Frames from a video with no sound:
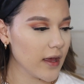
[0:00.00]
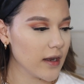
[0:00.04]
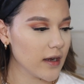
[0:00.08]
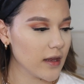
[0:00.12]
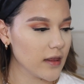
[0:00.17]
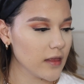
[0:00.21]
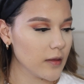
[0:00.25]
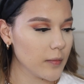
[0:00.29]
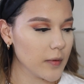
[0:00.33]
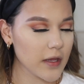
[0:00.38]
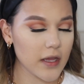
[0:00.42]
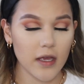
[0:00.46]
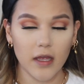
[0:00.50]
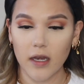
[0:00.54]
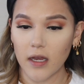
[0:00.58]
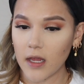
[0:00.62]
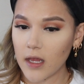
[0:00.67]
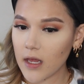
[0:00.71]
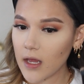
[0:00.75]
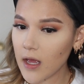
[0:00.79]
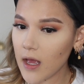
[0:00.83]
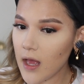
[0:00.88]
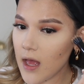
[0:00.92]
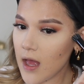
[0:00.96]
and in the
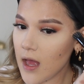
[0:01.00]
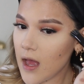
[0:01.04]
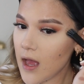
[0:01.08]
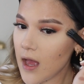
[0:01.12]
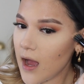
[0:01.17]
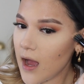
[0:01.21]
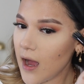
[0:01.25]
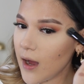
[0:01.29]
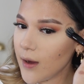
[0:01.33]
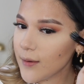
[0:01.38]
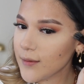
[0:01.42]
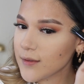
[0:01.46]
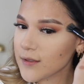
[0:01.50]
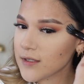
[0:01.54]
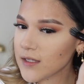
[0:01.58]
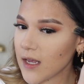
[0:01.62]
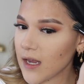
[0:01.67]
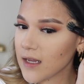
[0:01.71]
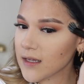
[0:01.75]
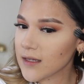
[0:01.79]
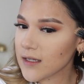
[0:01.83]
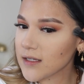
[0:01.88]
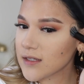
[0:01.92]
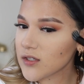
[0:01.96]
beginning I was
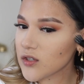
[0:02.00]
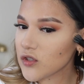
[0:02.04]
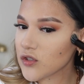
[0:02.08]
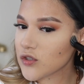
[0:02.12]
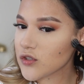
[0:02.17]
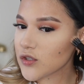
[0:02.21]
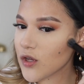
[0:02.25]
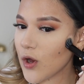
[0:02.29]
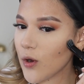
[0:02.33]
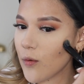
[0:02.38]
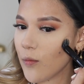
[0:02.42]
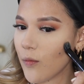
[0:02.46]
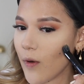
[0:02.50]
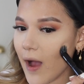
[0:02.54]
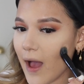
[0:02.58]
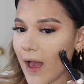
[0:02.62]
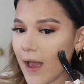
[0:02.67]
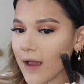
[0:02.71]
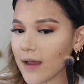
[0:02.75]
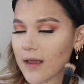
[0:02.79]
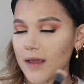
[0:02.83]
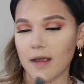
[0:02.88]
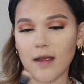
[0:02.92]
like, this is so whack.